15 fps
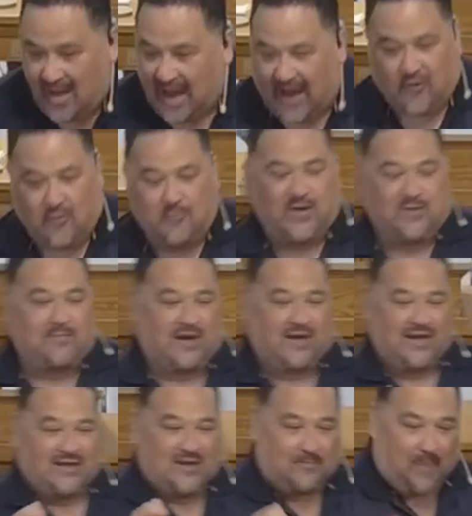I don't put money
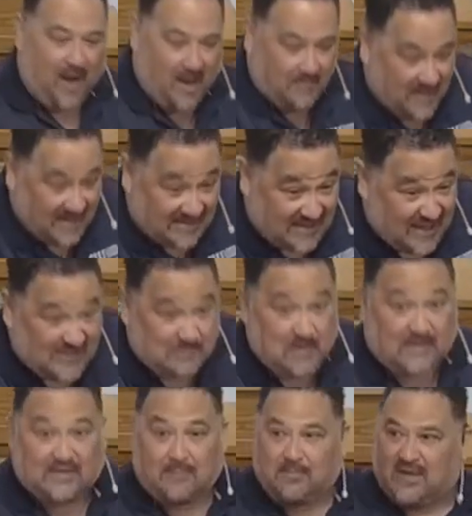in the pot because I
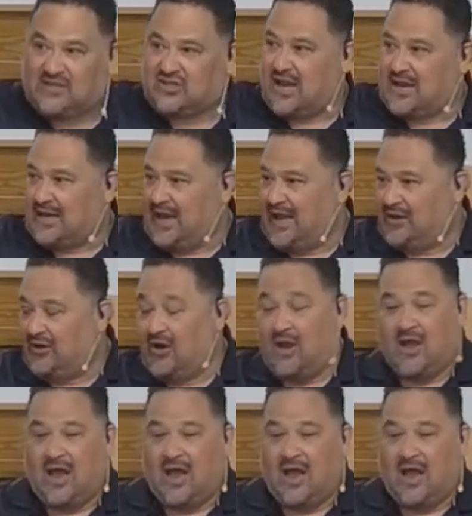expect a big check later.